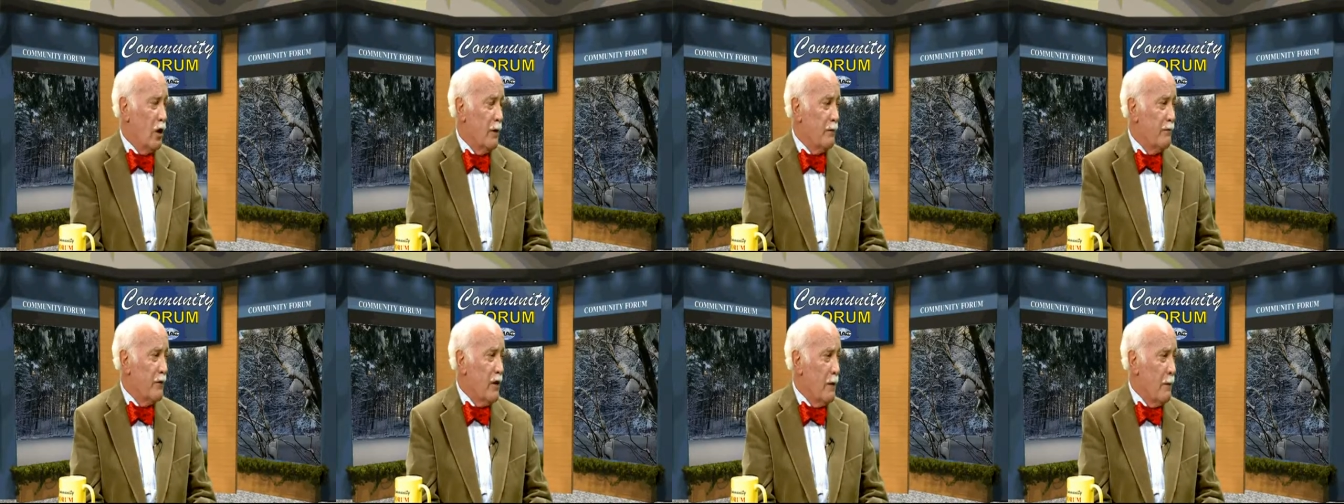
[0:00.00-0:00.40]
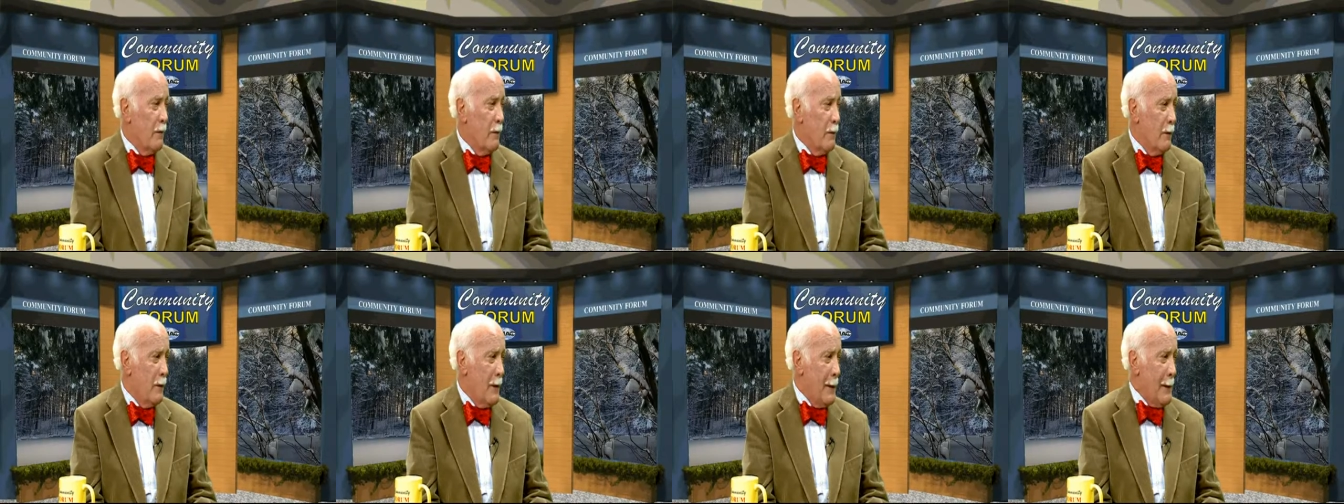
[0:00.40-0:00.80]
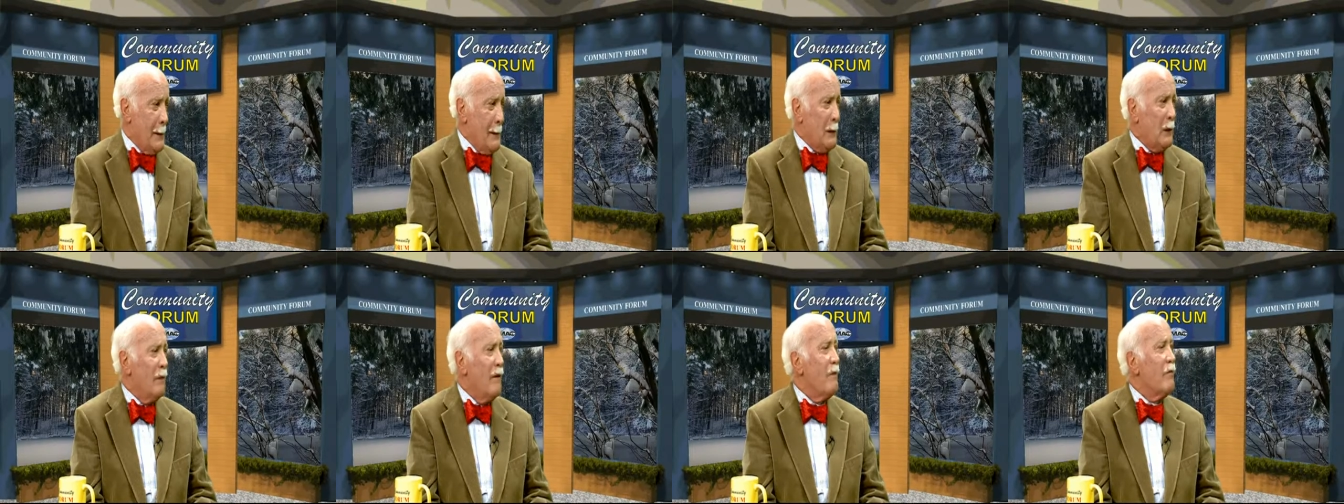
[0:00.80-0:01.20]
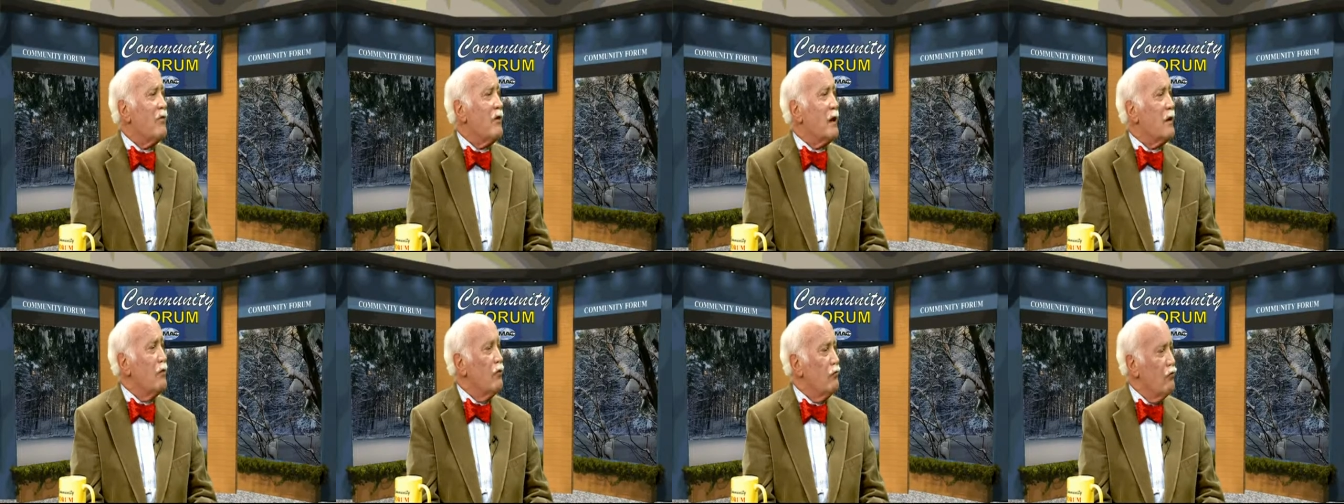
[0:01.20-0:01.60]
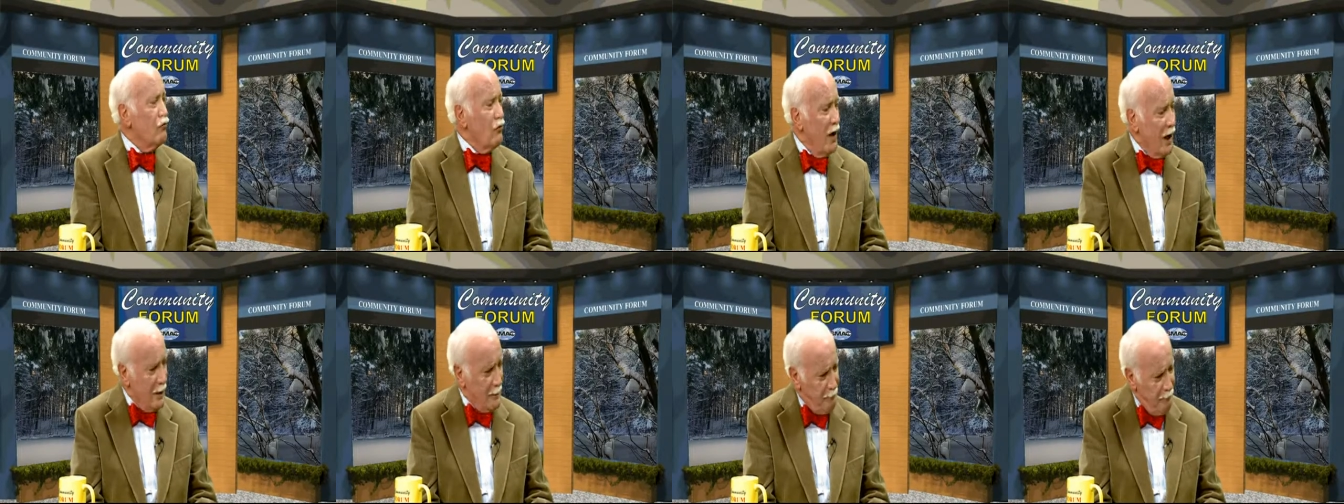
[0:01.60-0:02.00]
Civil Rights Act of 64,
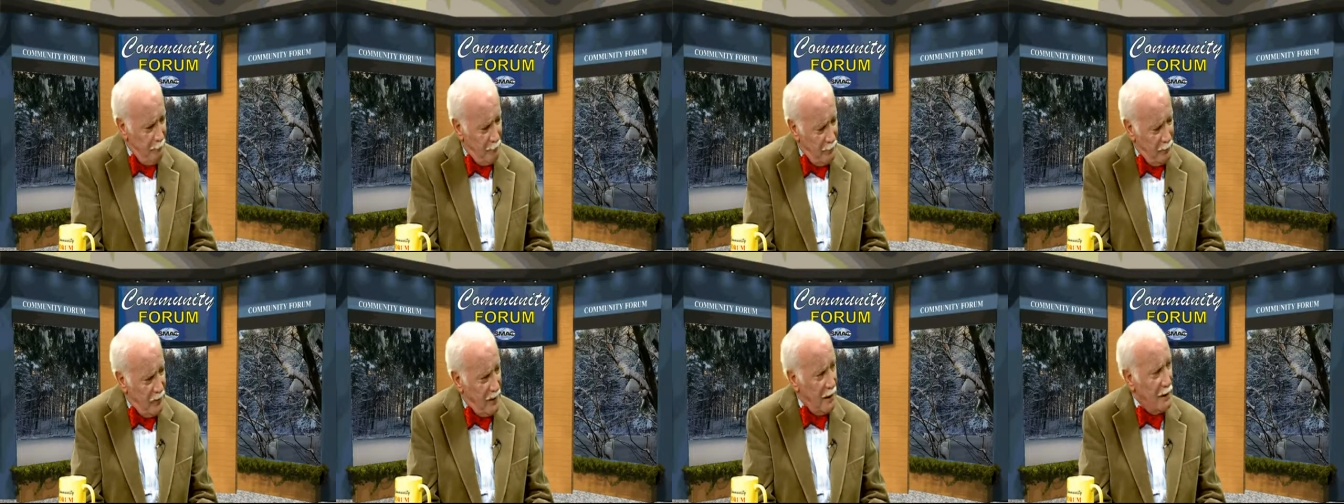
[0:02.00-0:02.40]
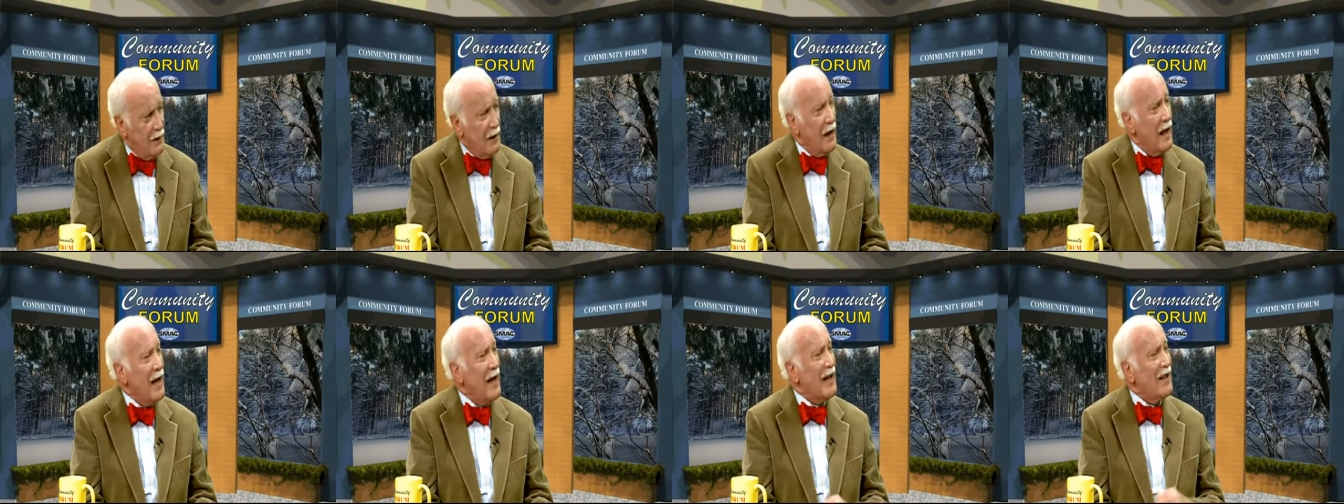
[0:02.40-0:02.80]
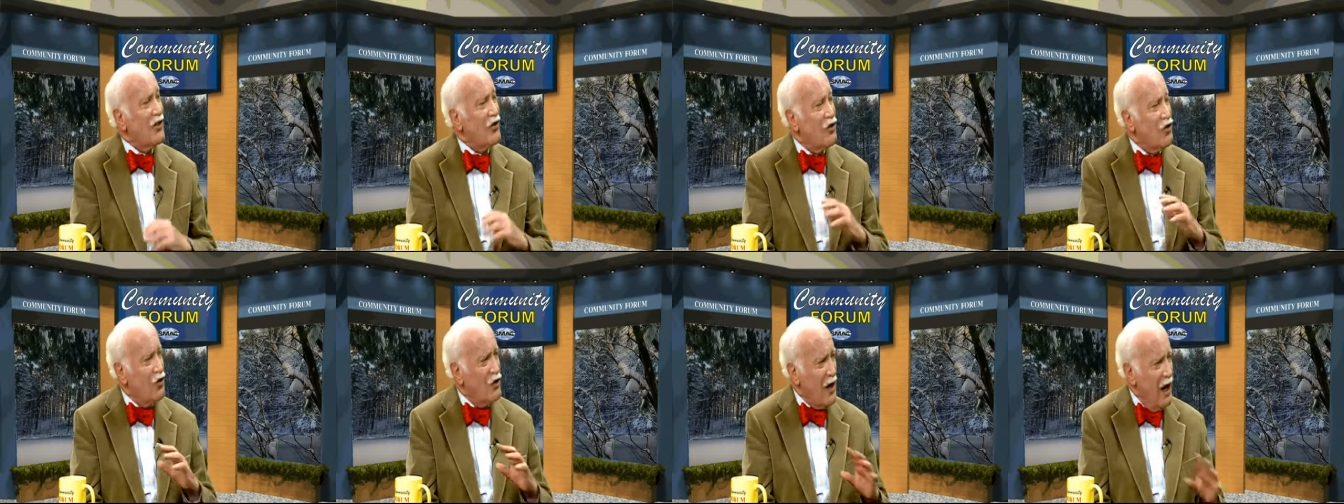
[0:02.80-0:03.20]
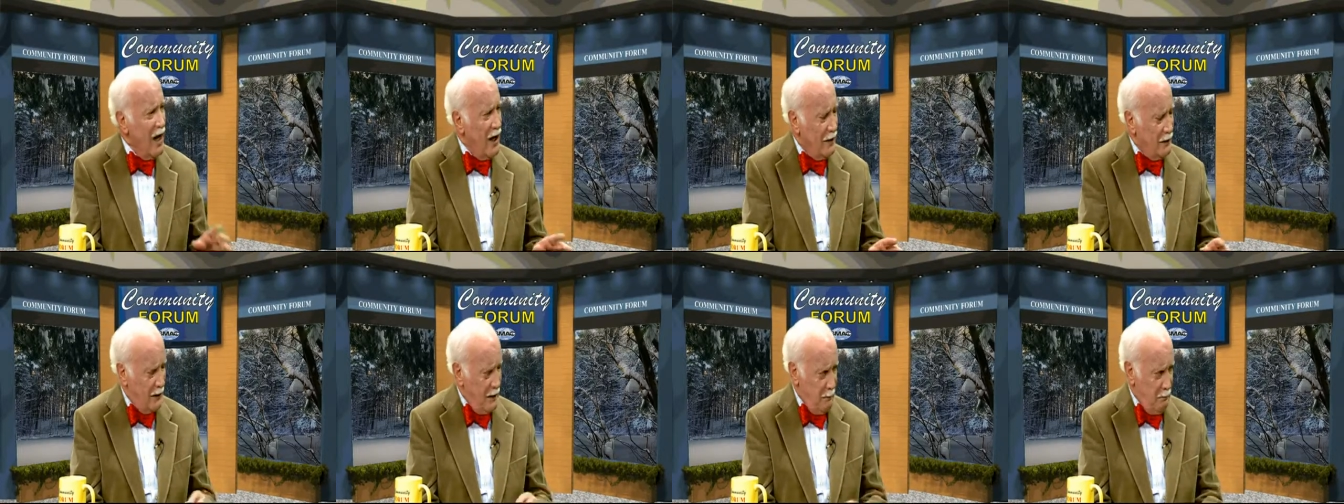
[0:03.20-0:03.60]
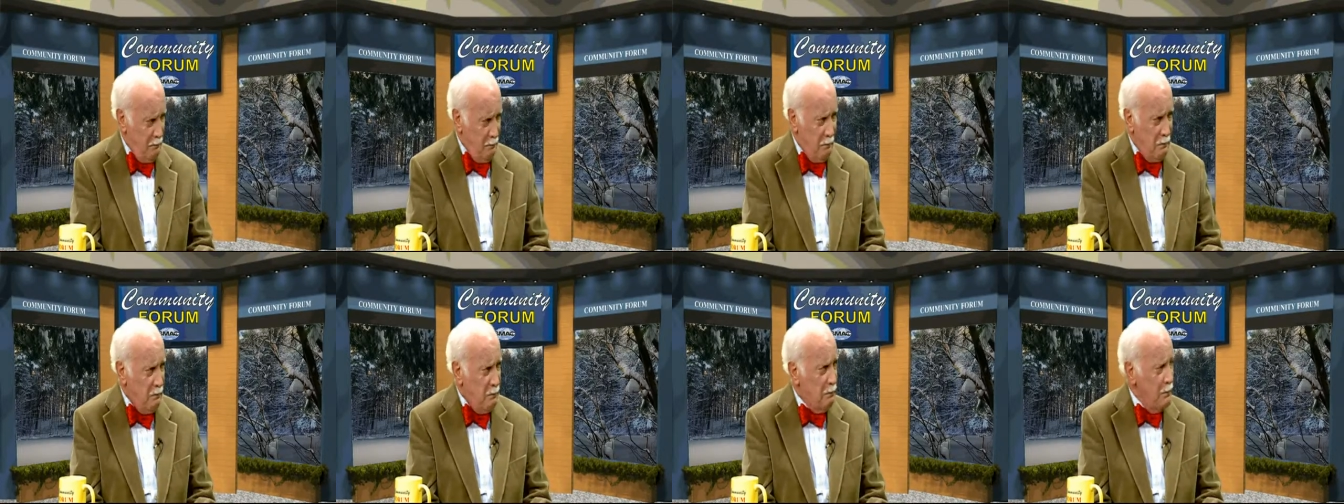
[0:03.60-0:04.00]
right. Voting Rights Act, Civil exactly. Rights Act of
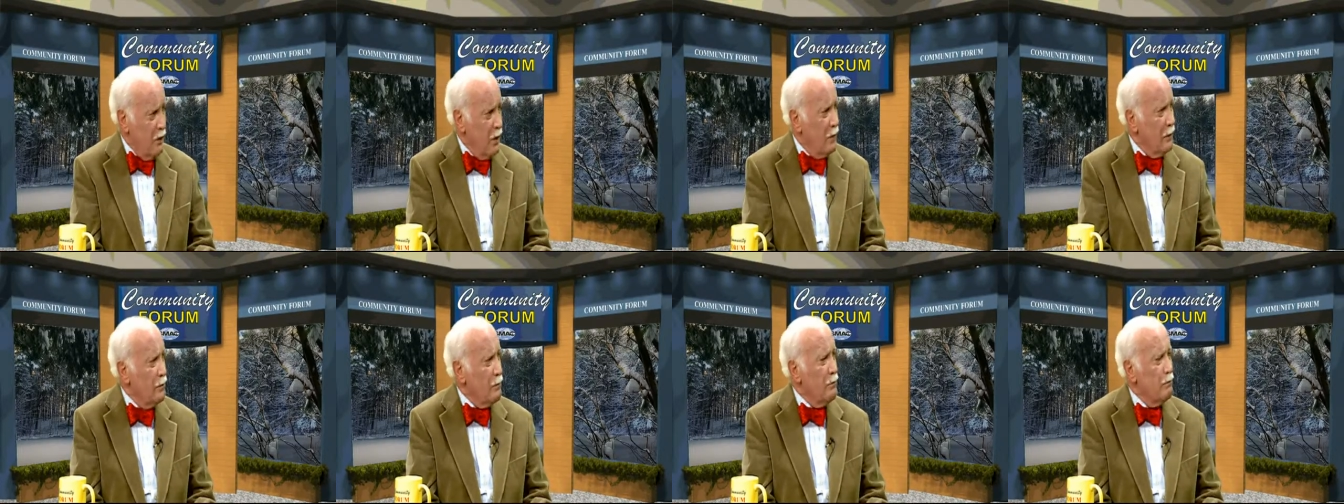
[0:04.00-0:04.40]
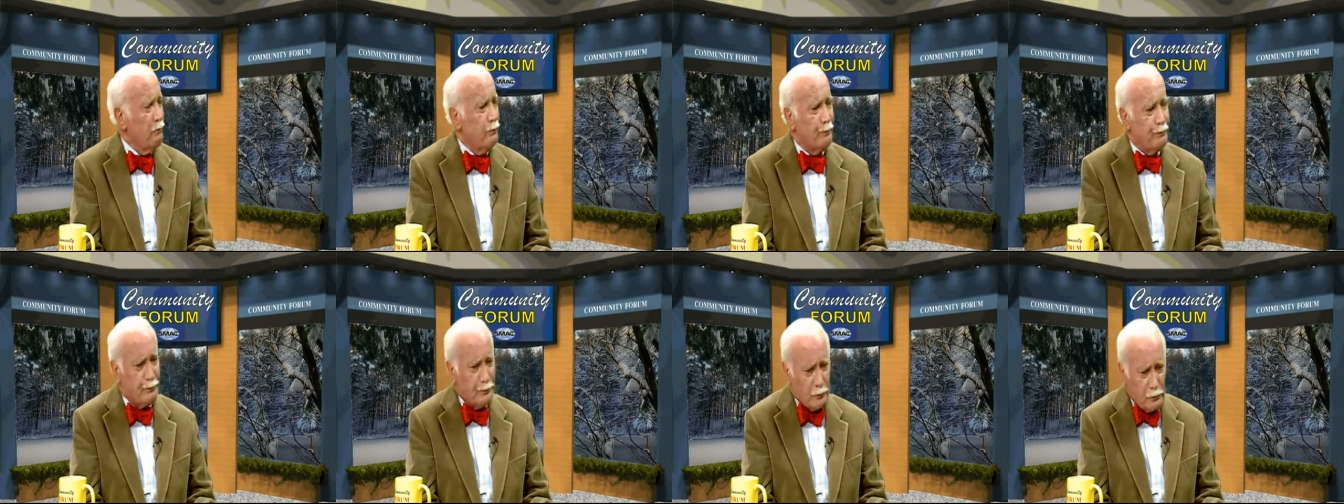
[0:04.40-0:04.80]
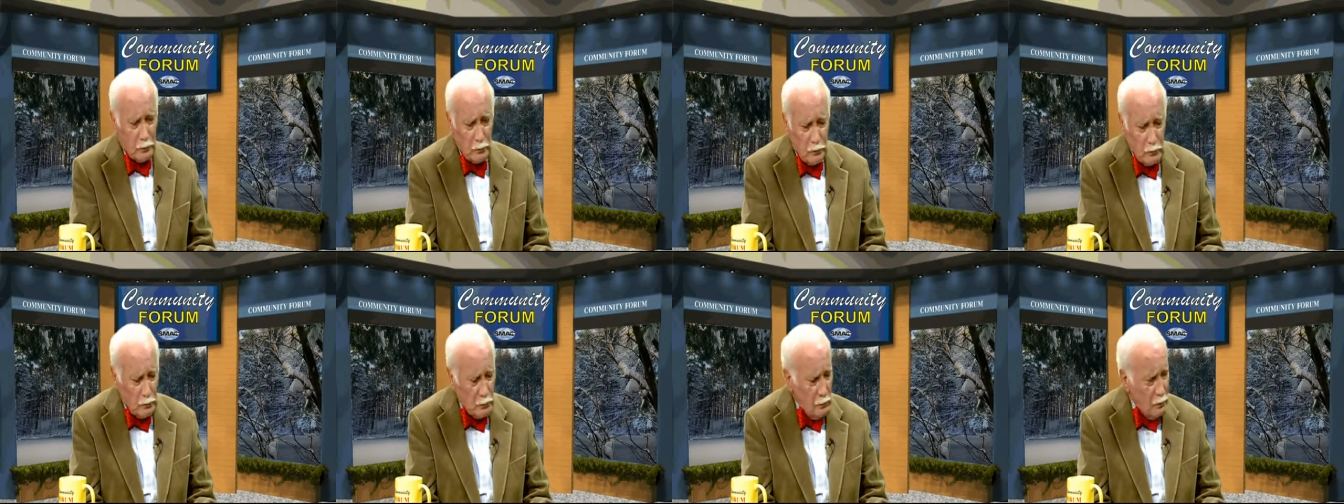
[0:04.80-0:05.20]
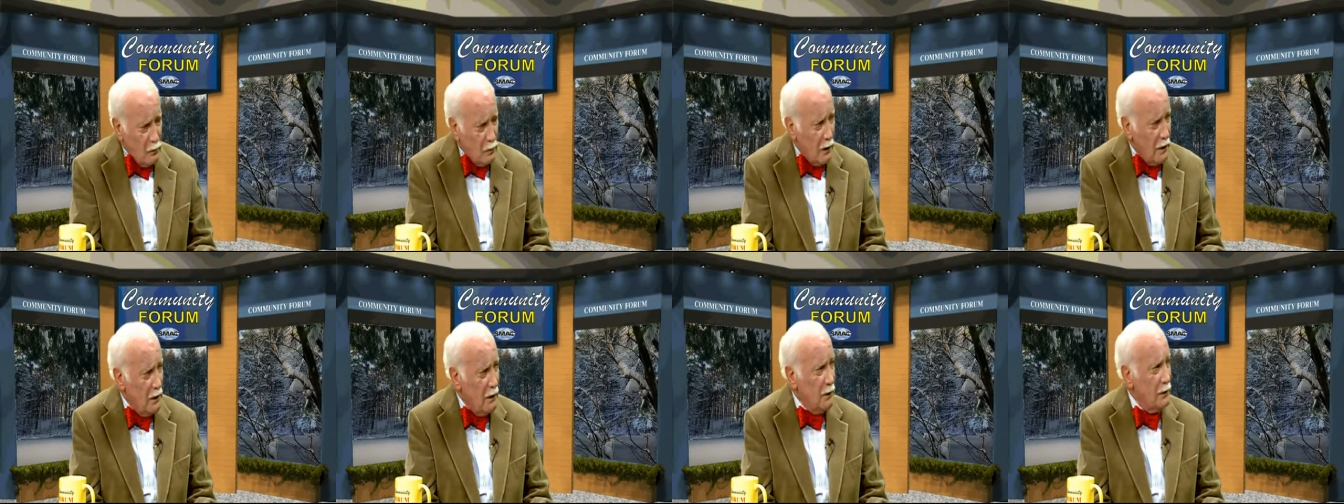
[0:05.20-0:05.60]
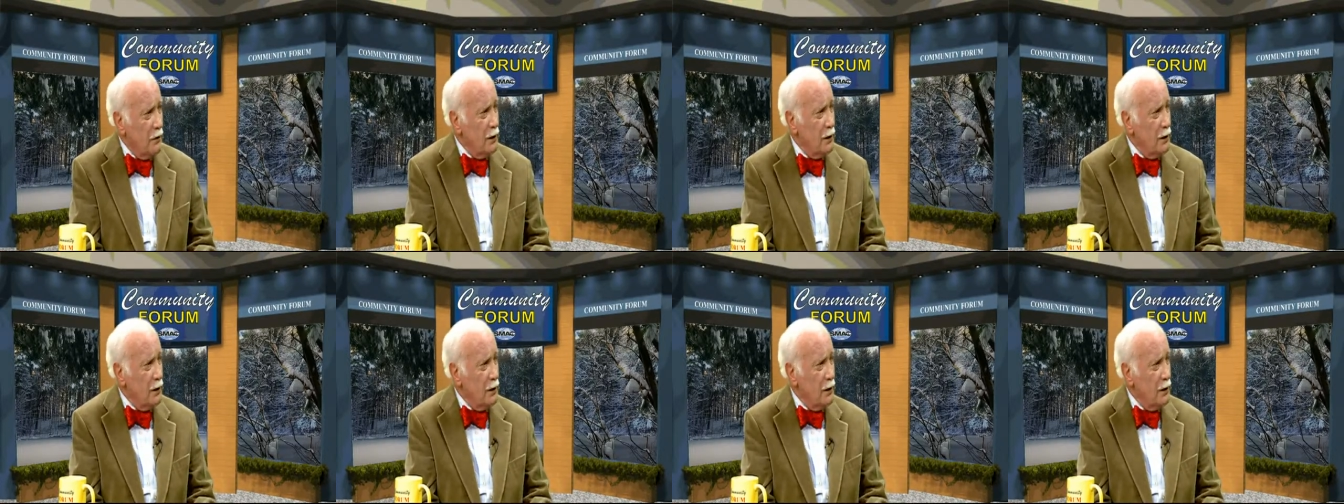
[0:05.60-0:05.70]
68. Uh, you know, and